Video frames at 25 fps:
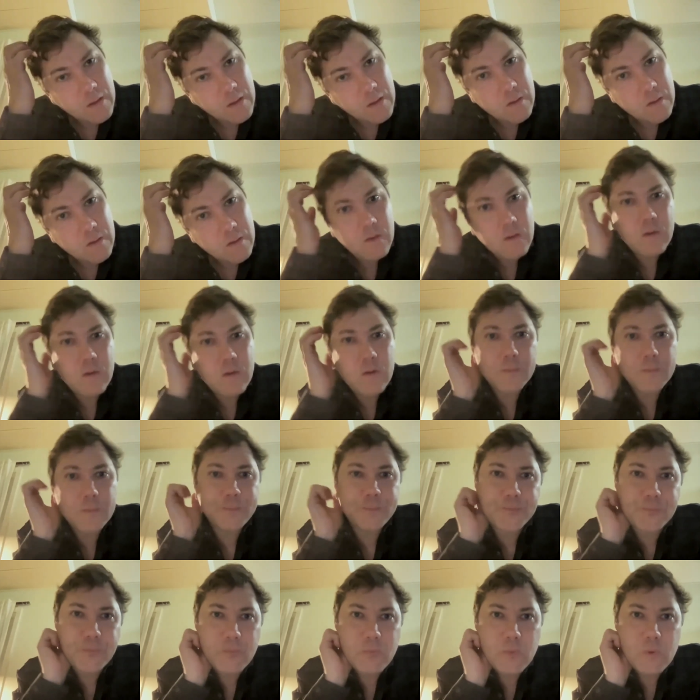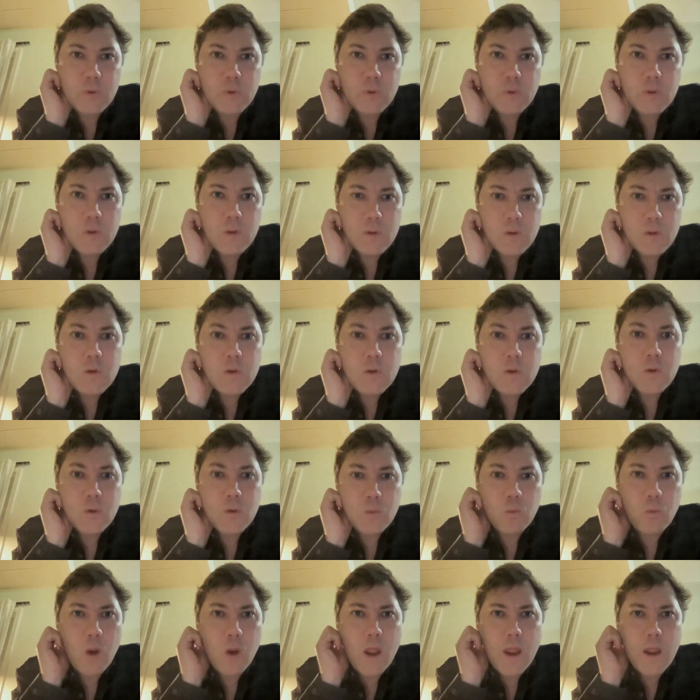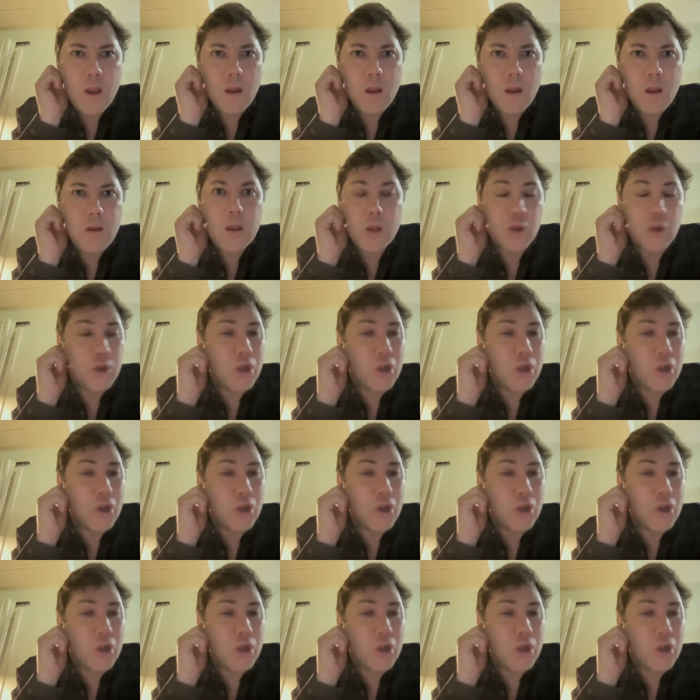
leads to the Capitol riot. Right. For